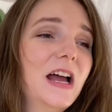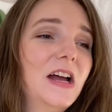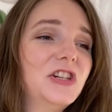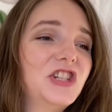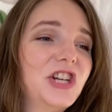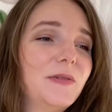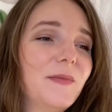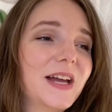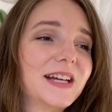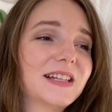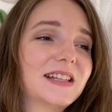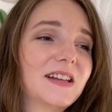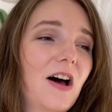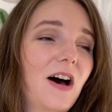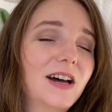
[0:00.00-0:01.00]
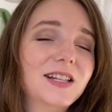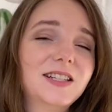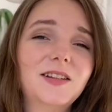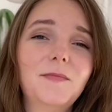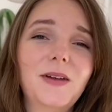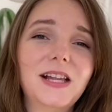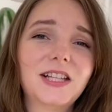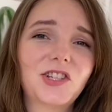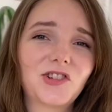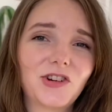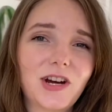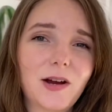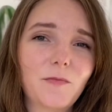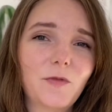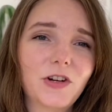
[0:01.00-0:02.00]
She makes awesome
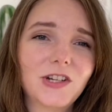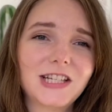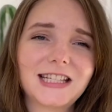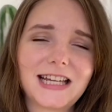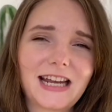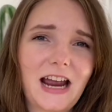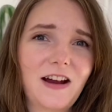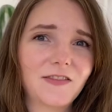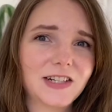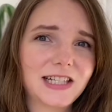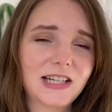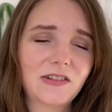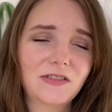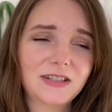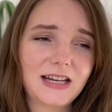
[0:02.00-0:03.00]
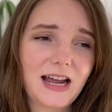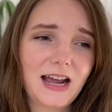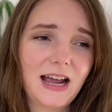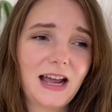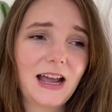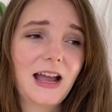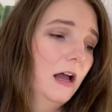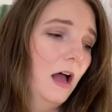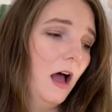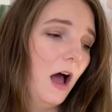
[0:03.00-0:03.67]
Instagram reels like every single day